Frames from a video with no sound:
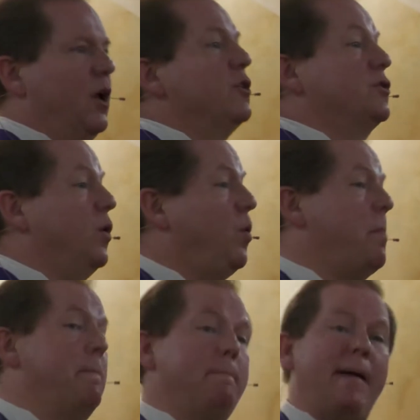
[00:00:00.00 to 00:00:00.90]
So
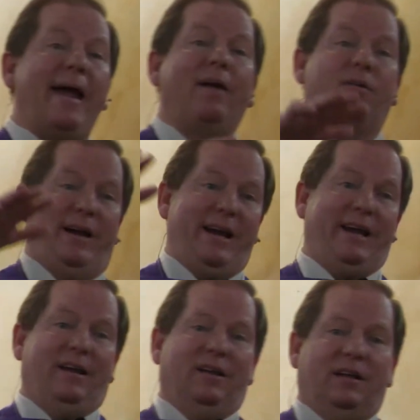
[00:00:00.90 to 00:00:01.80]

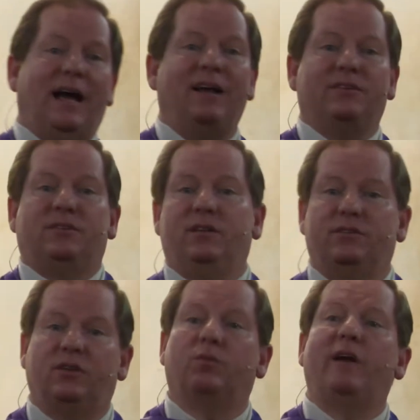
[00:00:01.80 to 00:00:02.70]
Mary has
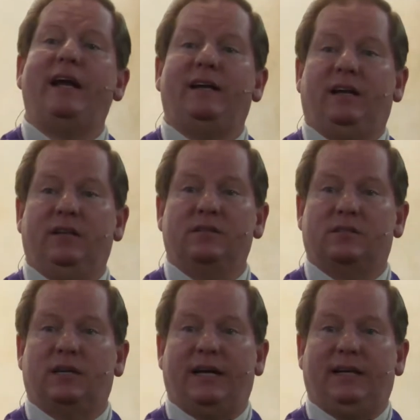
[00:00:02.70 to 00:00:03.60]
this great
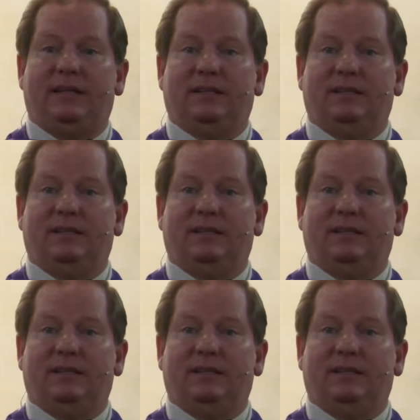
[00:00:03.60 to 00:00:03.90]
insight.